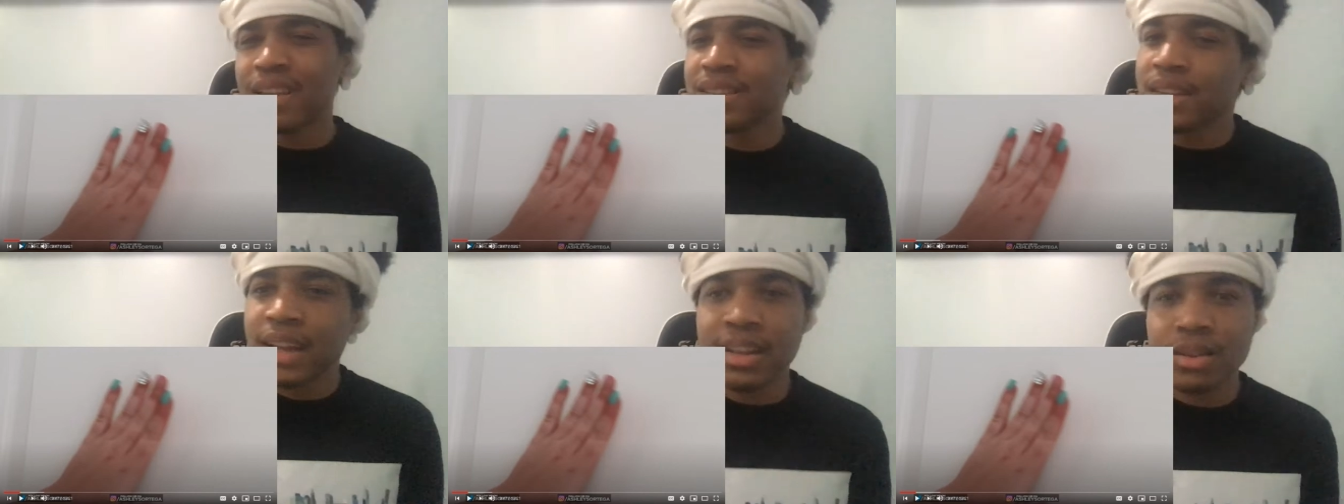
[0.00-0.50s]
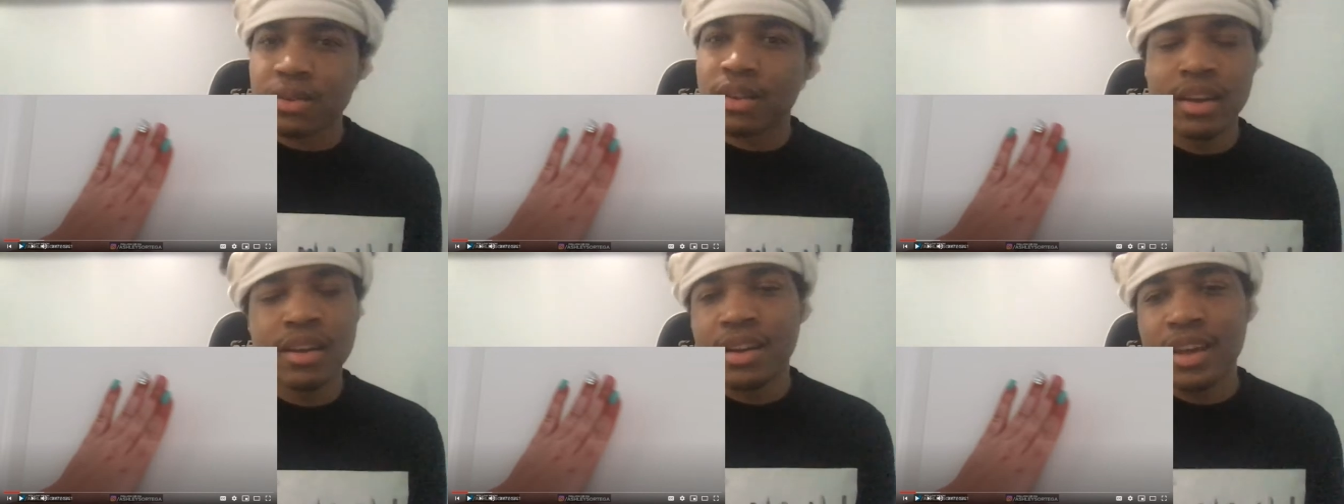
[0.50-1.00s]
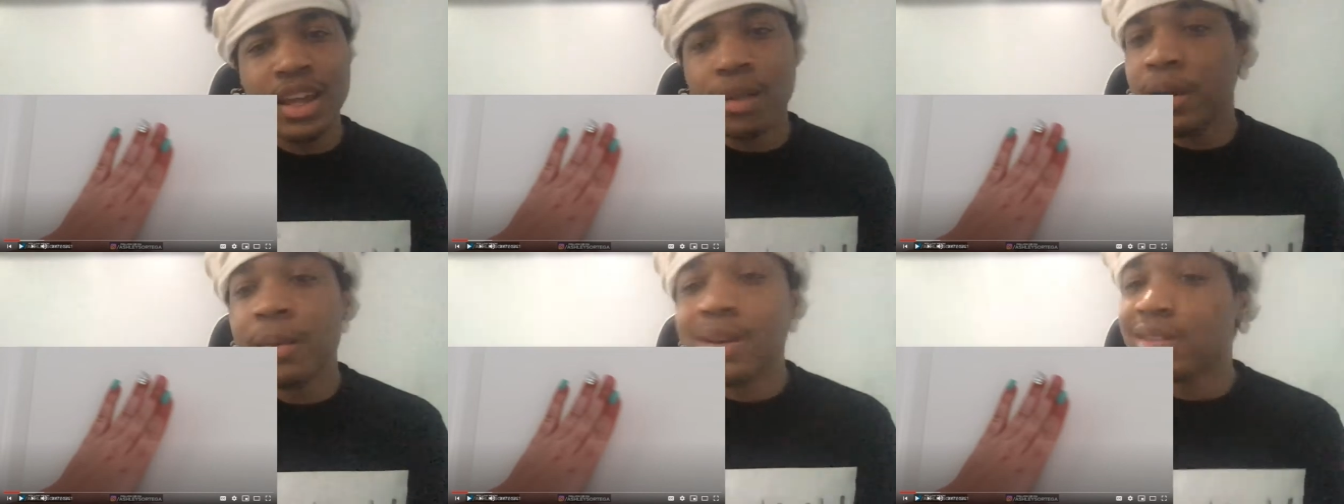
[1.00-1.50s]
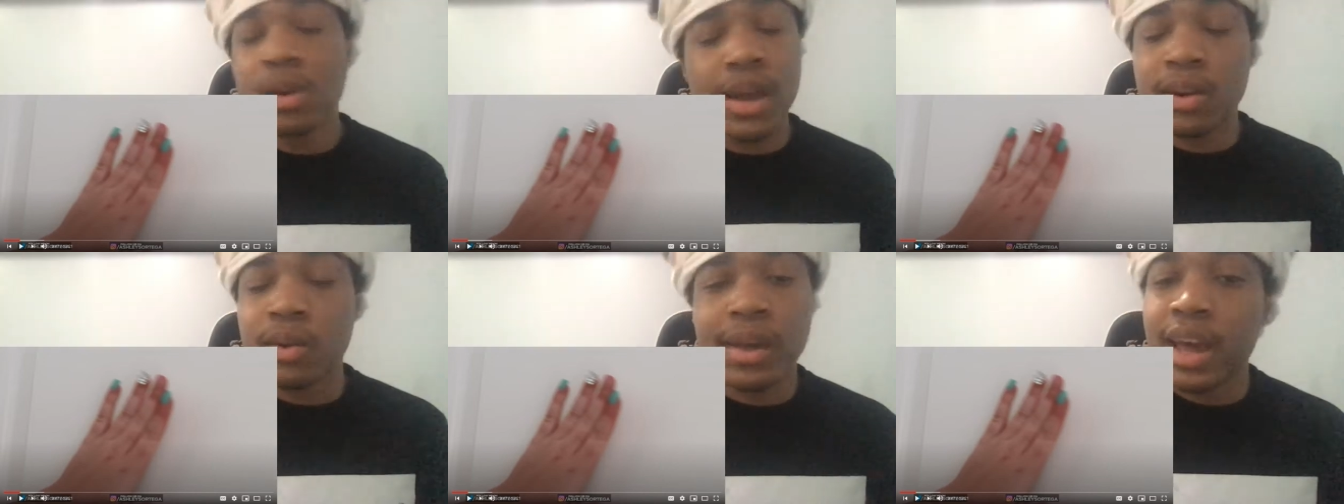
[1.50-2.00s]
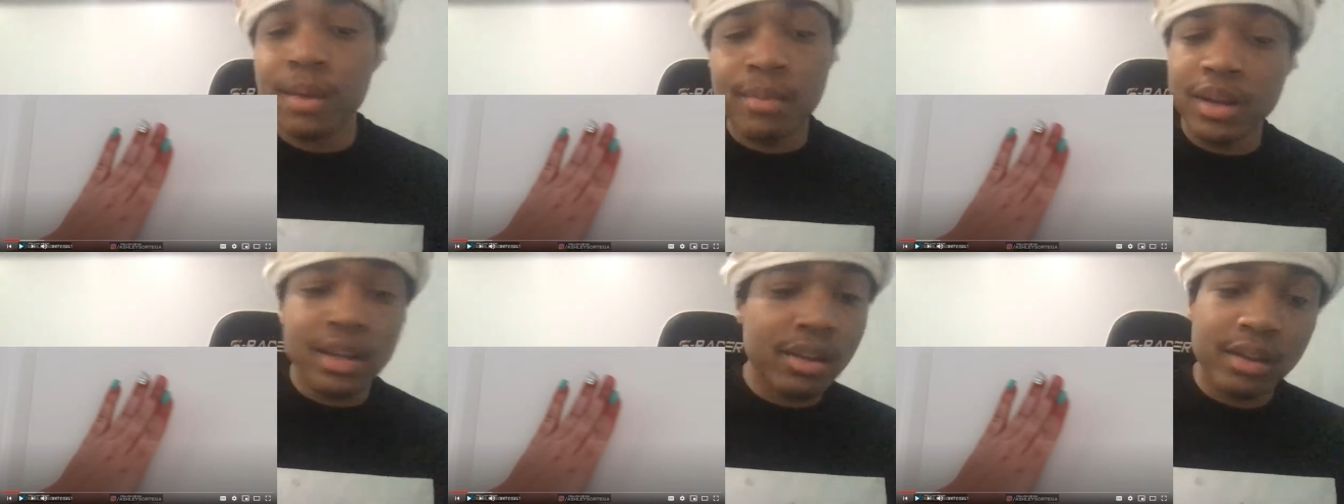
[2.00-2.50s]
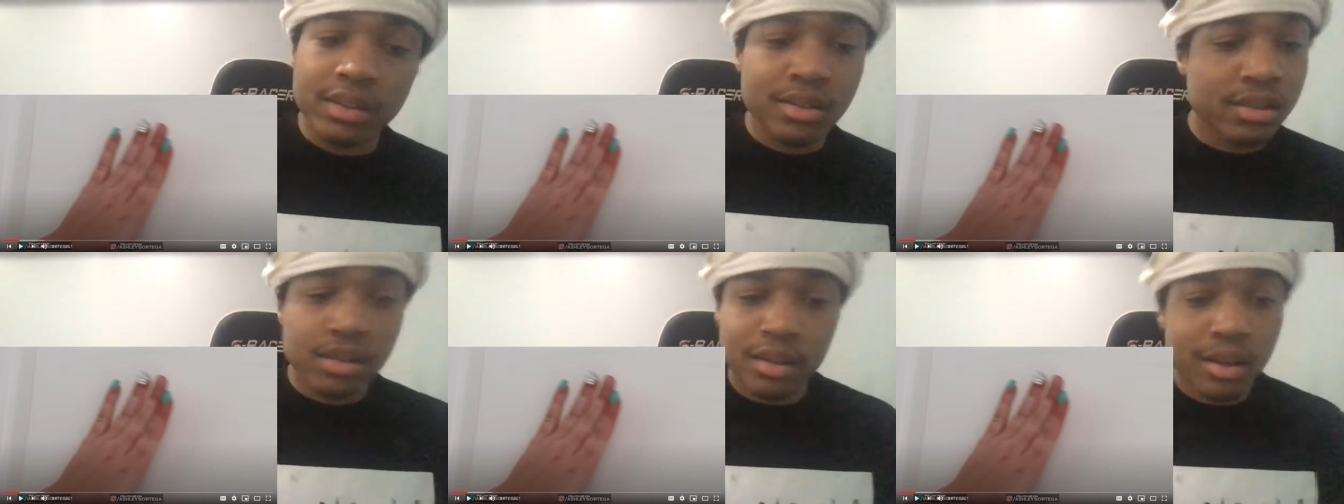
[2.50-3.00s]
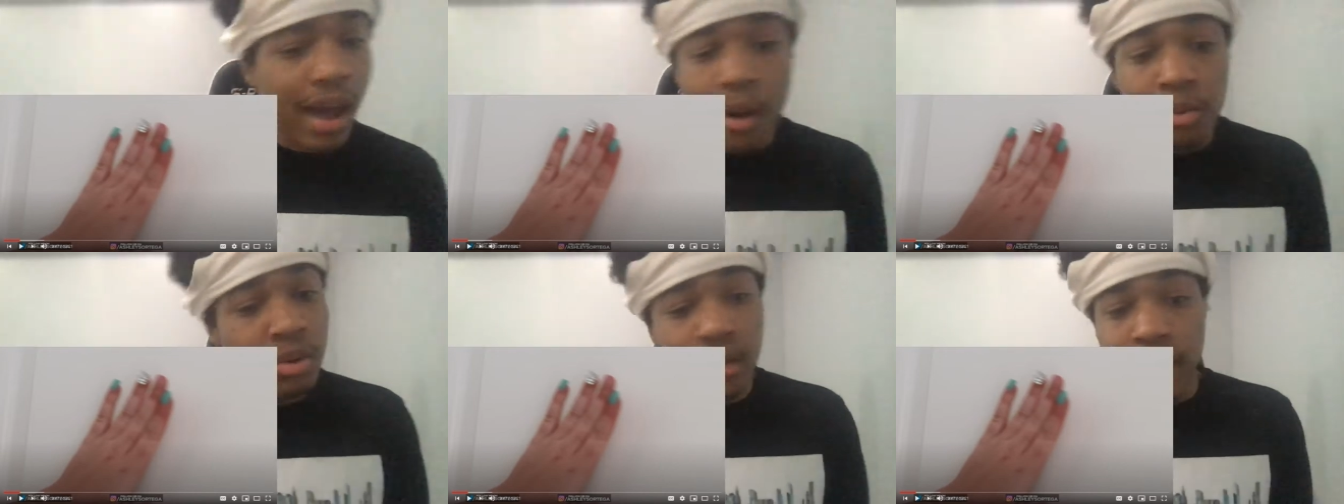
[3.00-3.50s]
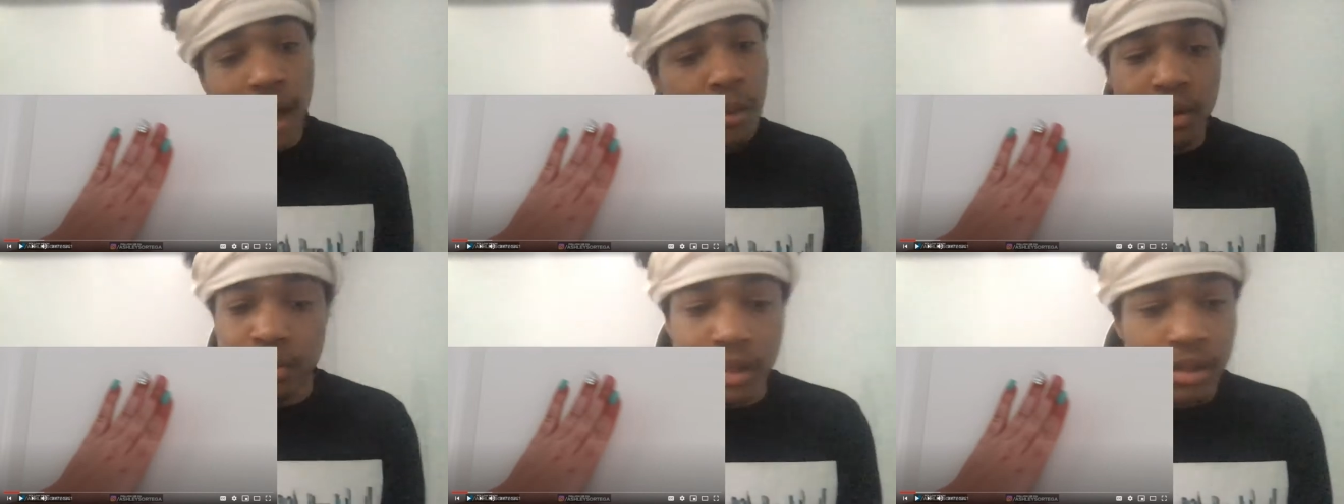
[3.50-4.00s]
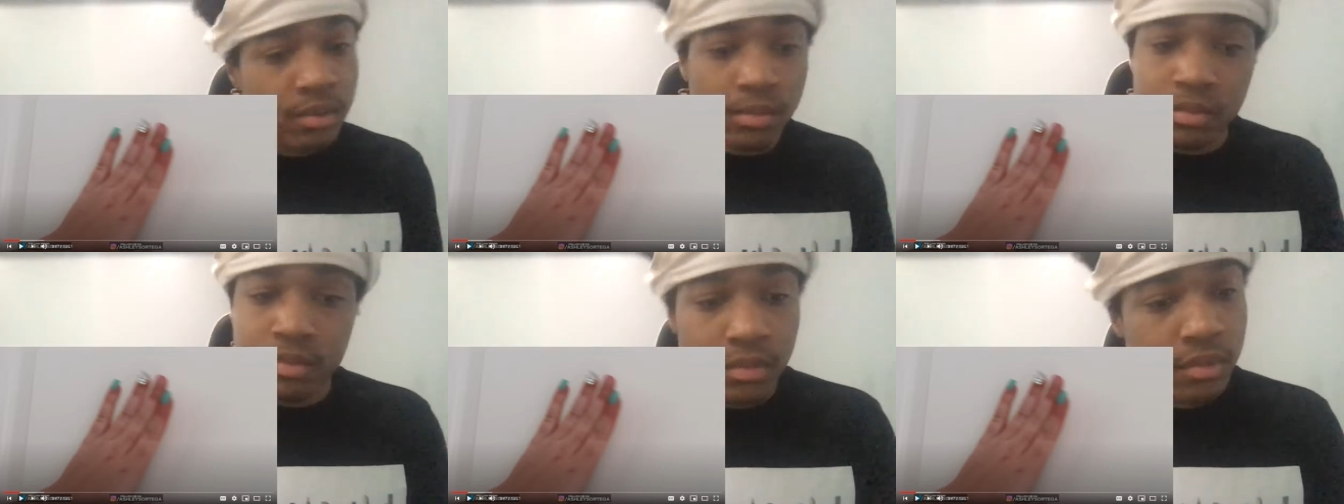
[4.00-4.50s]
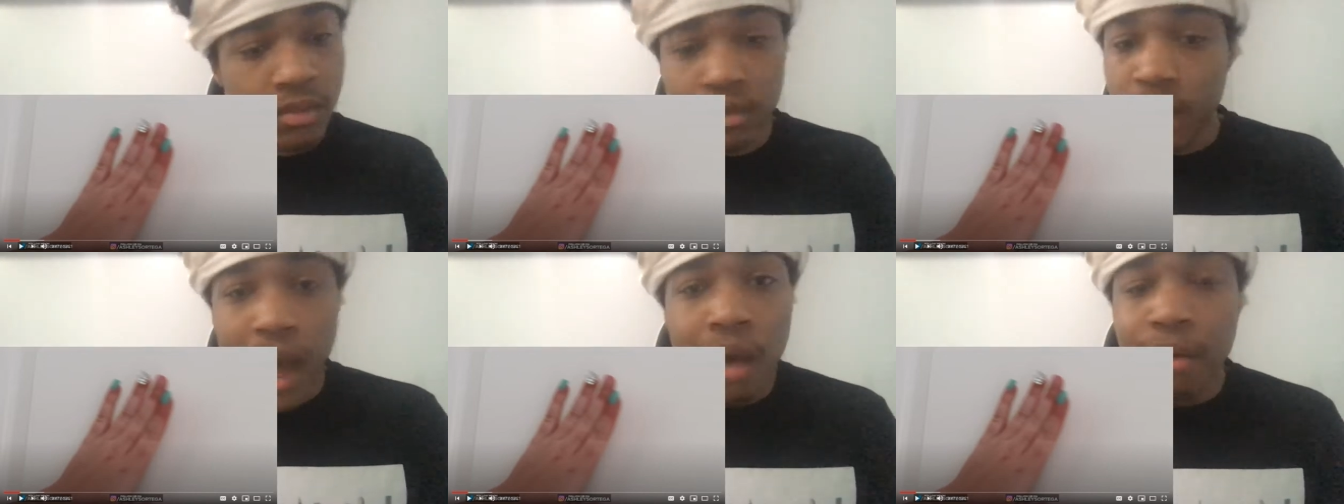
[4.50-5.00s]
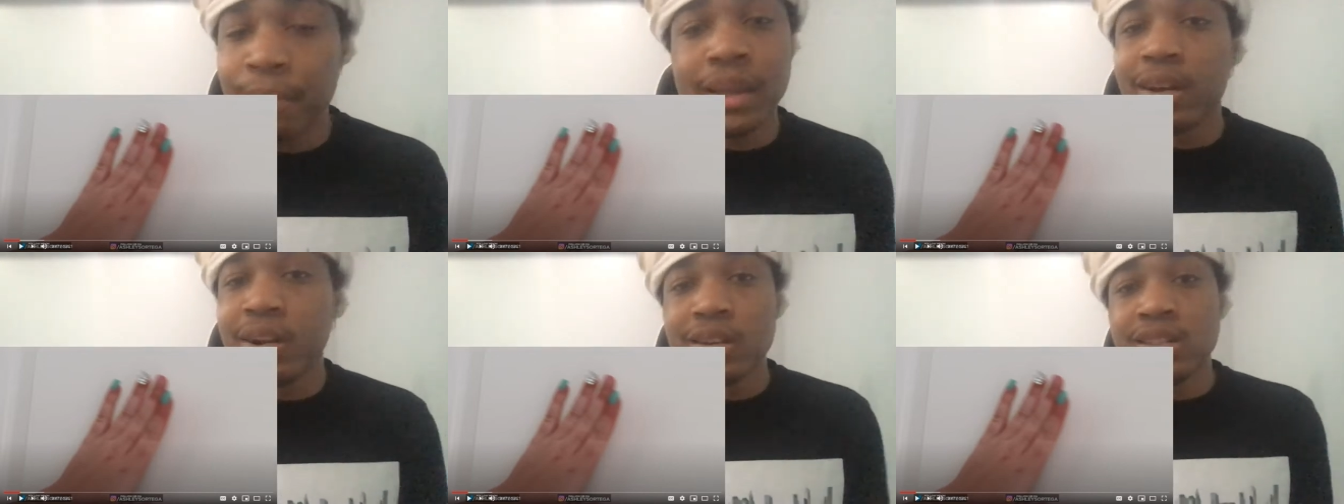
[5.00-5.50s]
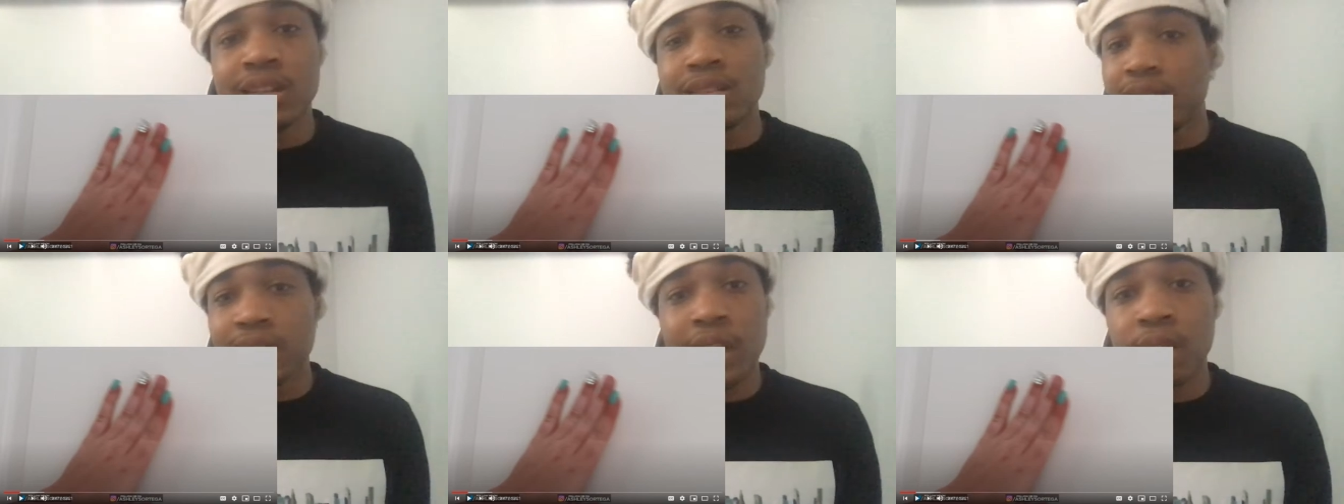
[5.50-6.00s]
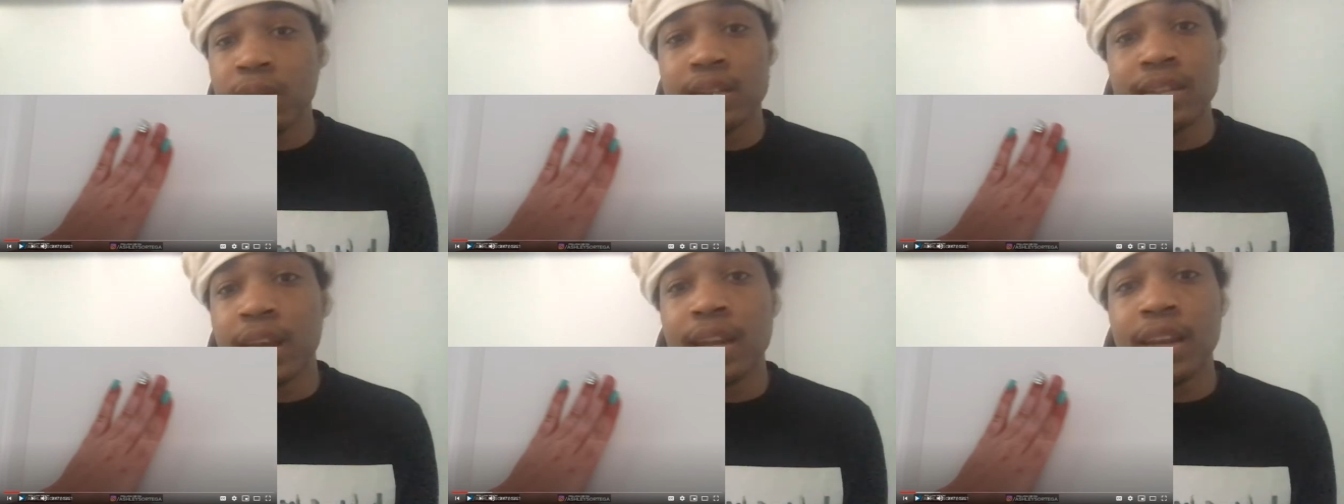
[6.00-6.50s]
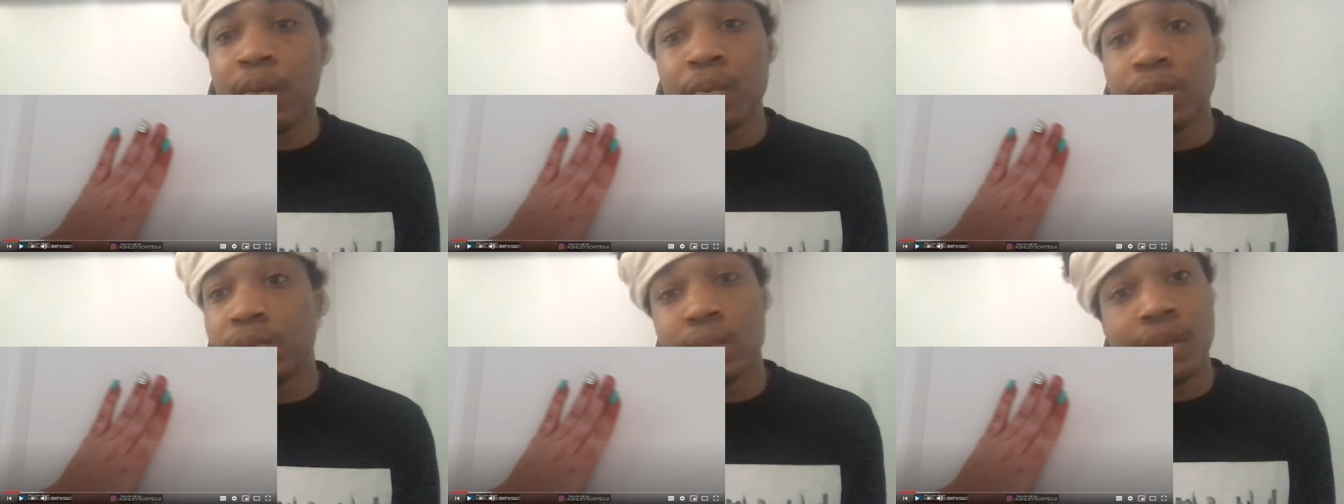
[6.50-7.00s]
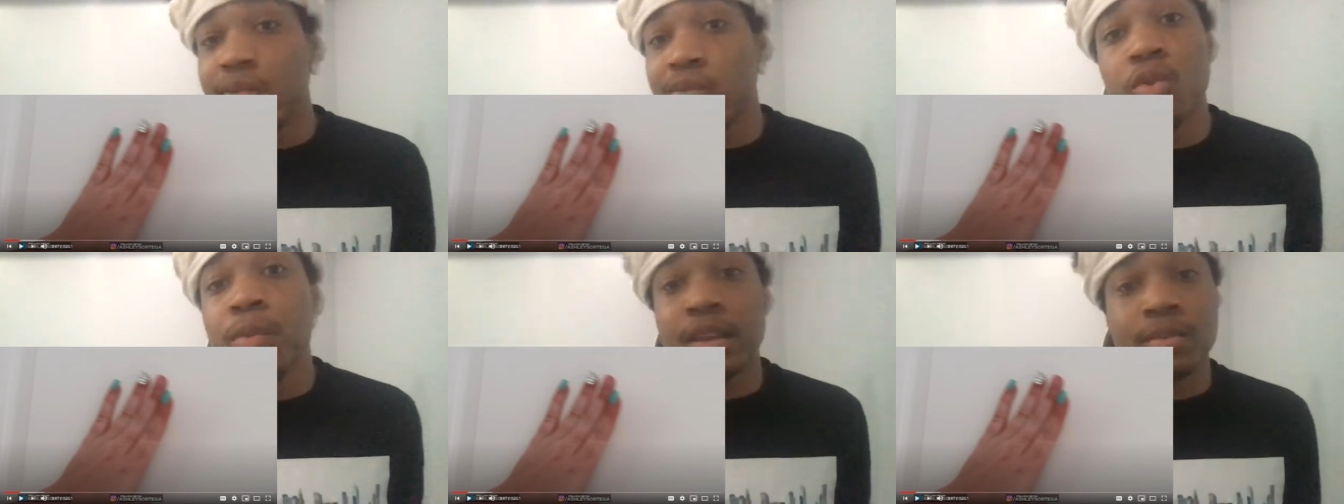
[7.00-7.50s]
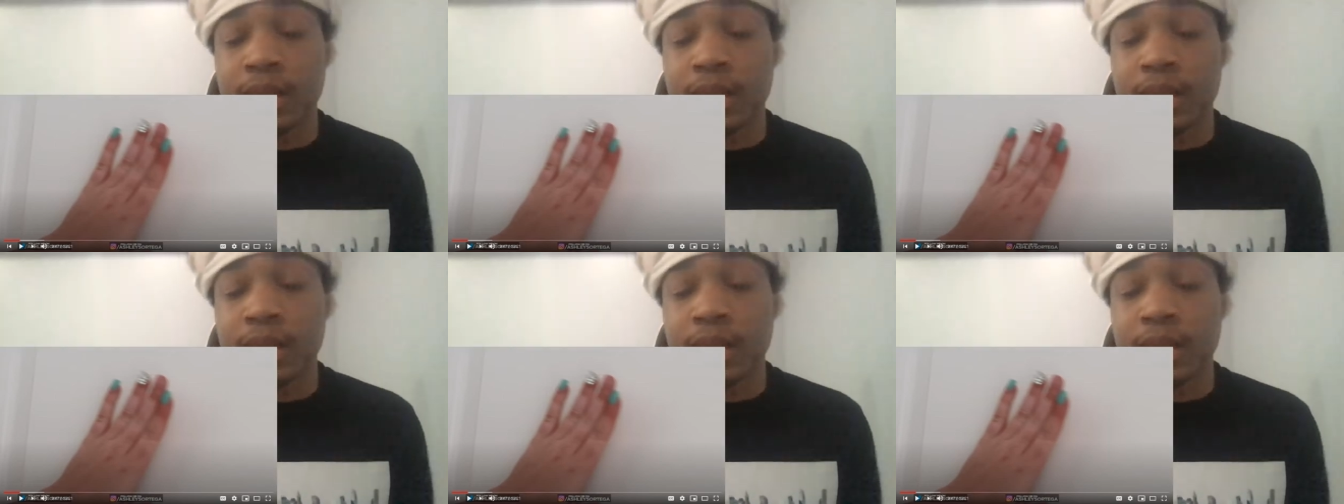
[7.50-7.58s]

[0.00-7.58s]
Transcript: is he not? He don't. He must don't got no game, my nigga. Cause I would, I would have been, I would have been her chick the second, the second day we was even roommates, my